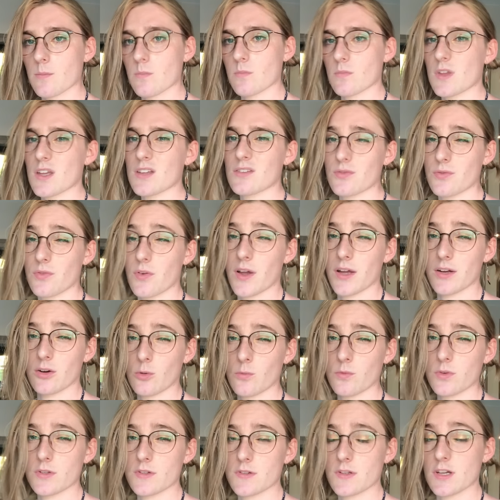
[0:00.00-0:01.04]
That's fine,
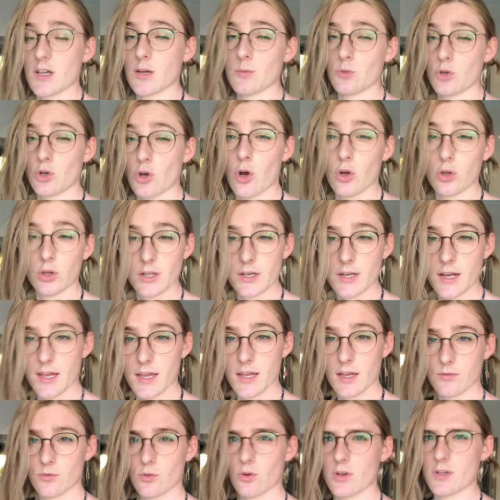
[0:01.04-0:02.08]
obviously I'm on
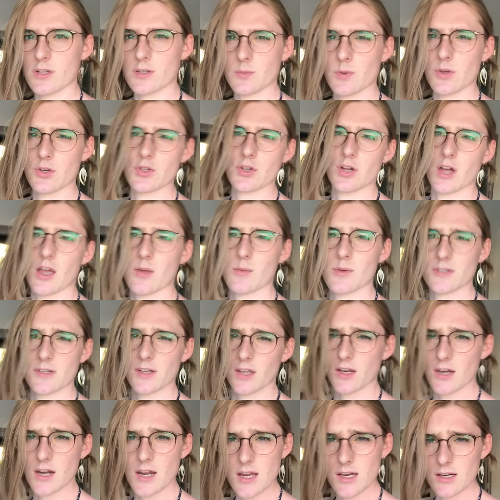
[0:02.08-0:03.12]
holiday, I've got as much time as
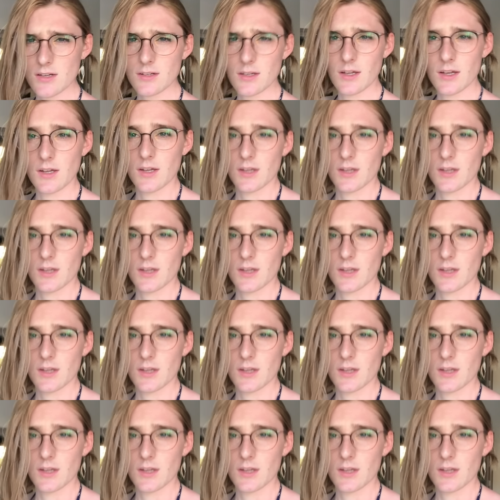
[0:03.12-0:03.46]
I need.